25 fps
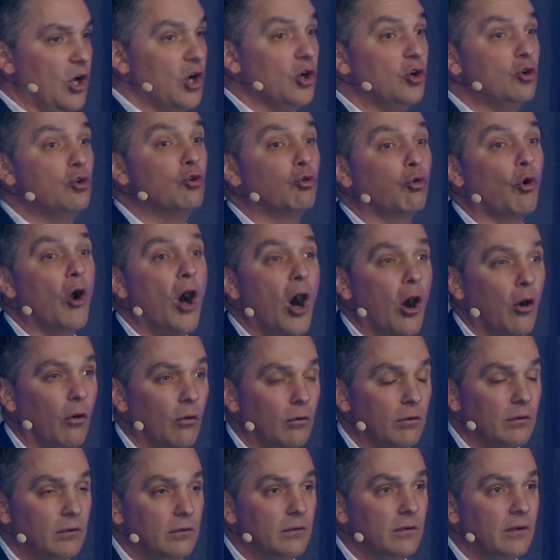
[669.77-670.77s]
Grow.
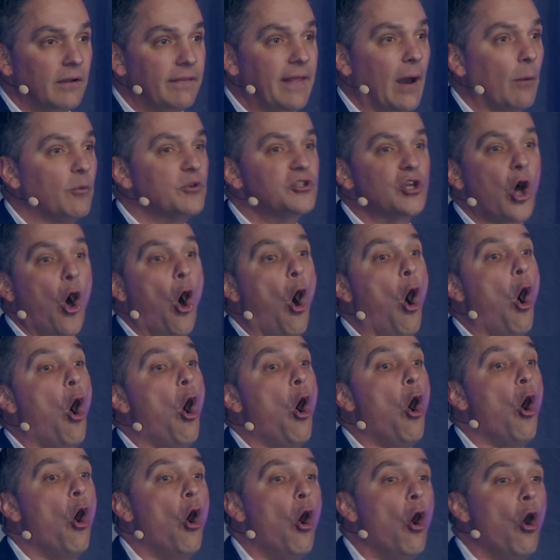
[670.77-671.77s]
That was
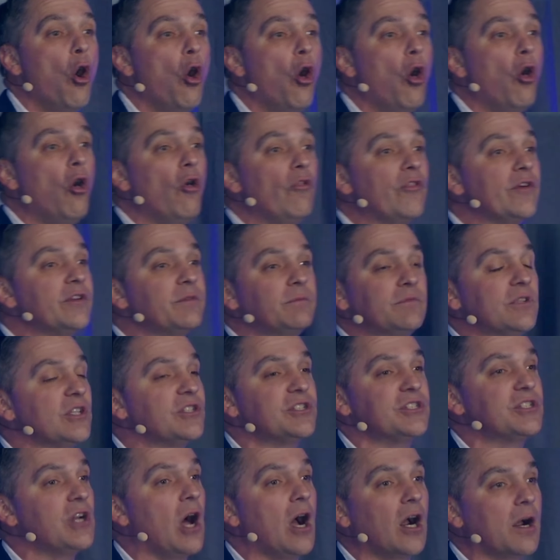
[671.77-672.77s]
all the, the
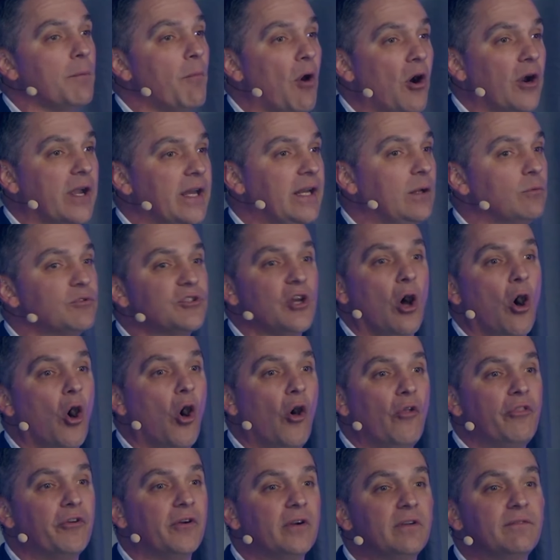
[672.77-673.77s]
stock market. It was all
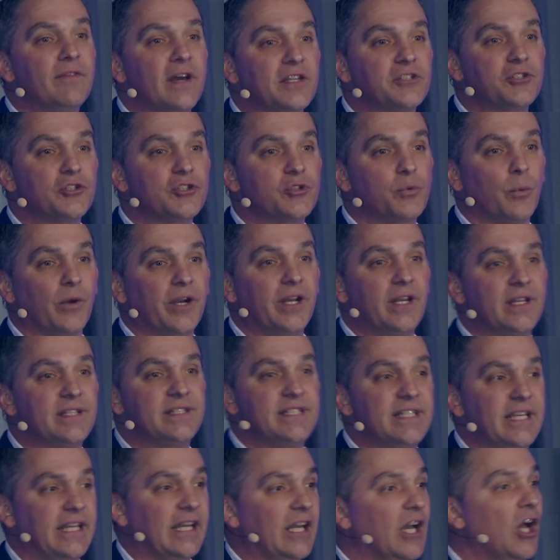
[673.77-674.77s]
their investors wanted to see.